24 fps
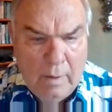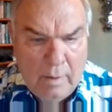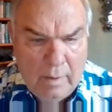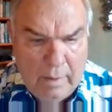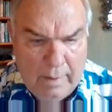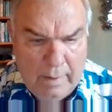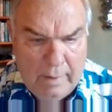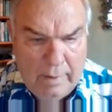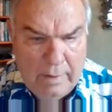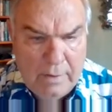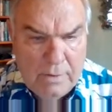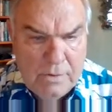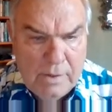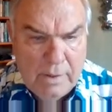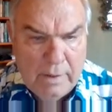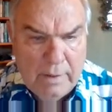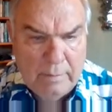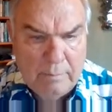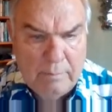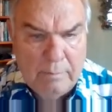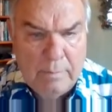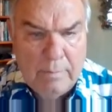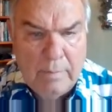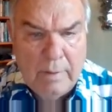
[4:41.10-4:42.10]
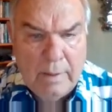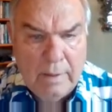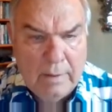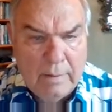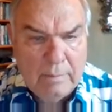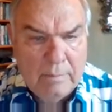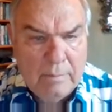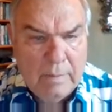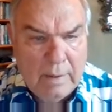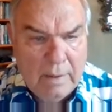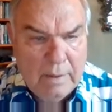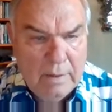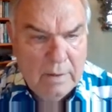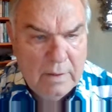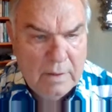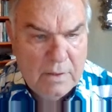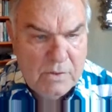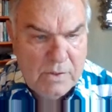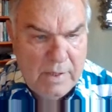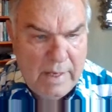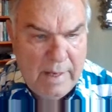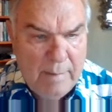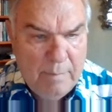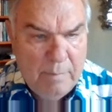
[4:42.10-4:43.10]
here's a good
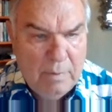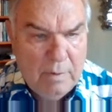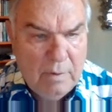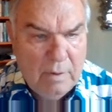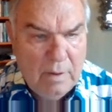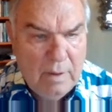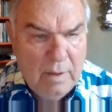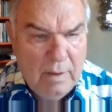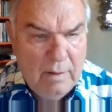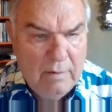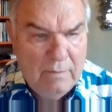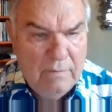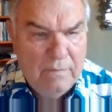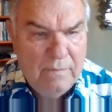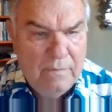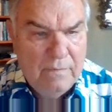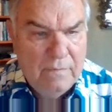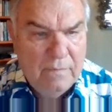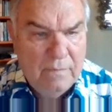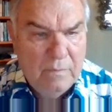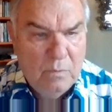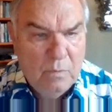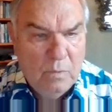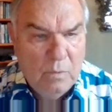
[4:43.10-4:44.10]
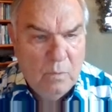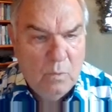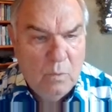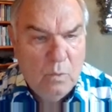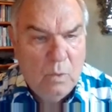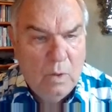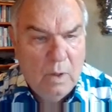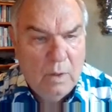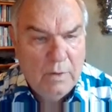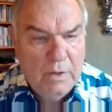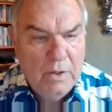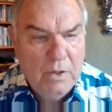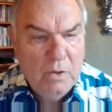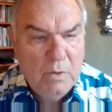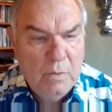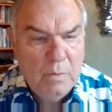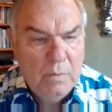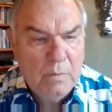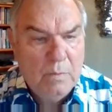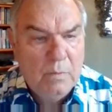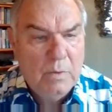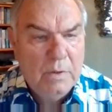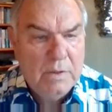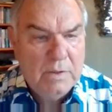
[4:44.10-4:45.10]
example of what
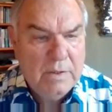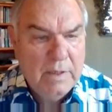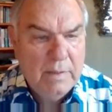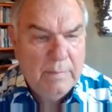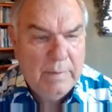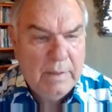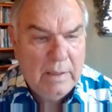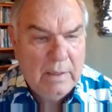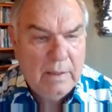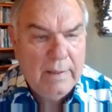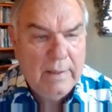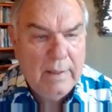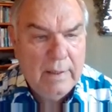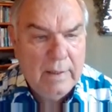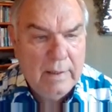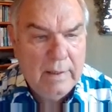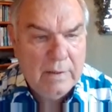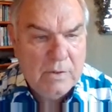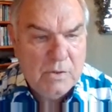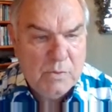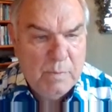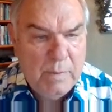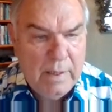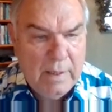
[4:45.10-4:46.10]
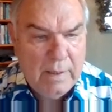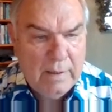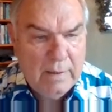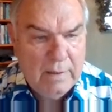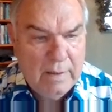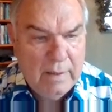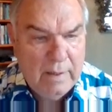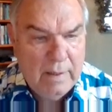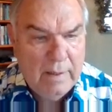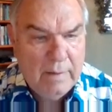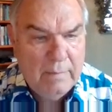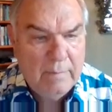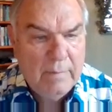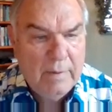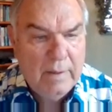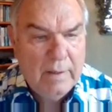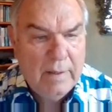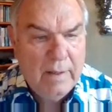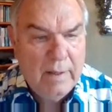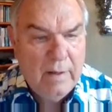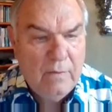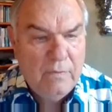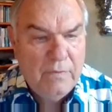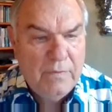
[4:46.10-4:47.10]
you would typically expect in a
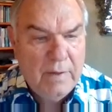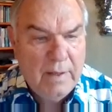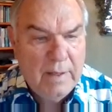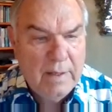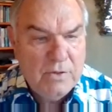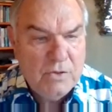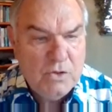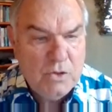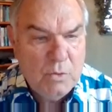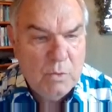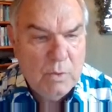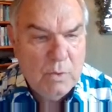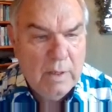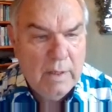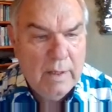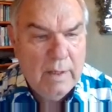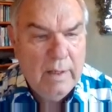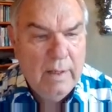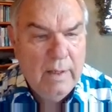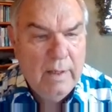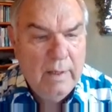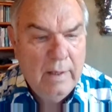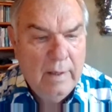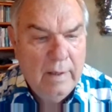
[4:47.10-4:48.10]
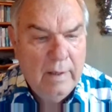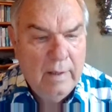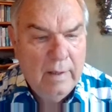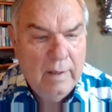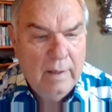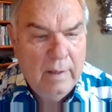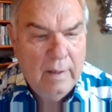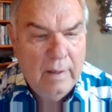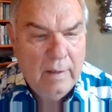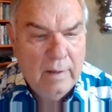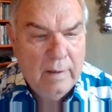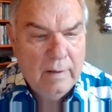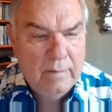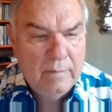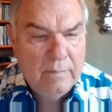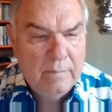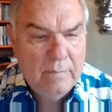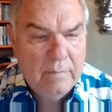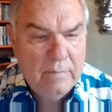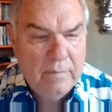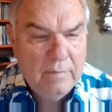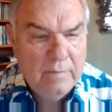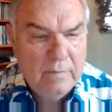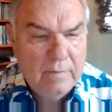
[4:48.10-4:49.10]
healthy estuary.
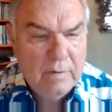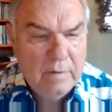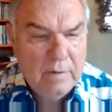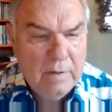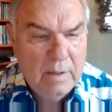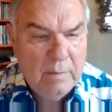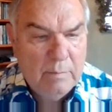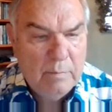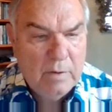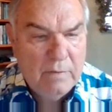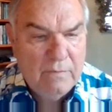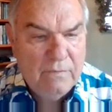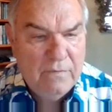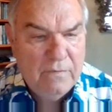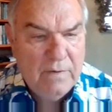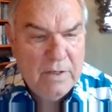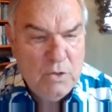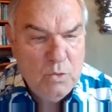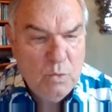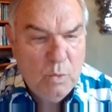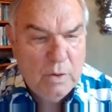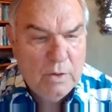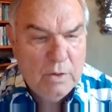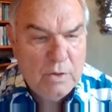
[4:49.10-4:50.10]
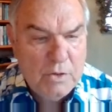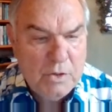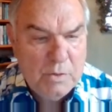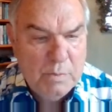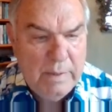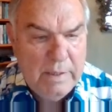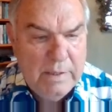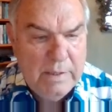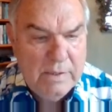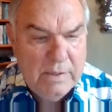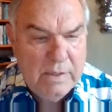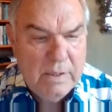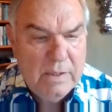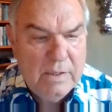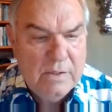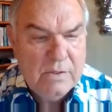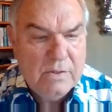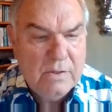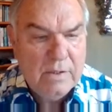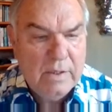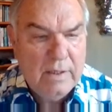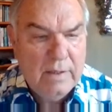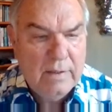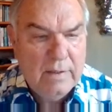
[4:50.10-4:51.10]
Number of freshwater
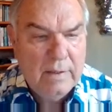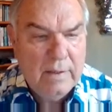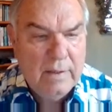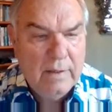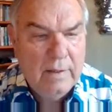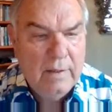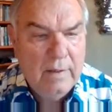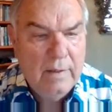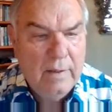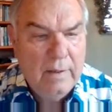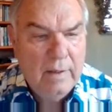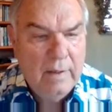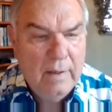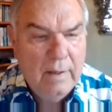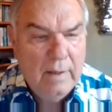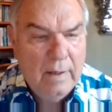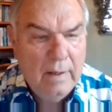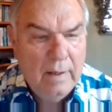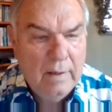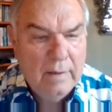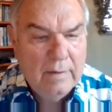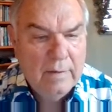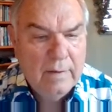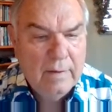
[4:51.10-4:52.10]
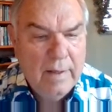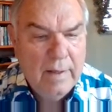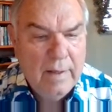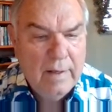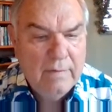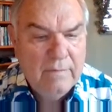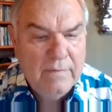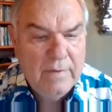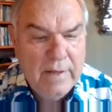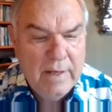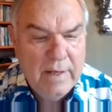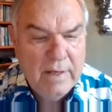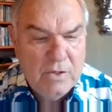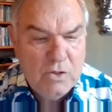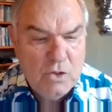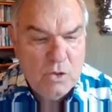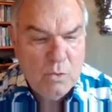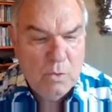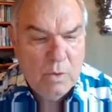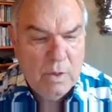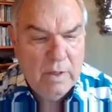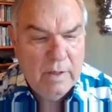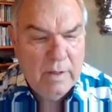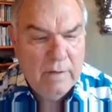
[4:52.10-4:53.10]
species in the head of the
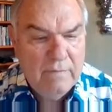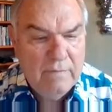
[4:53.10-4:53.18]
estuary at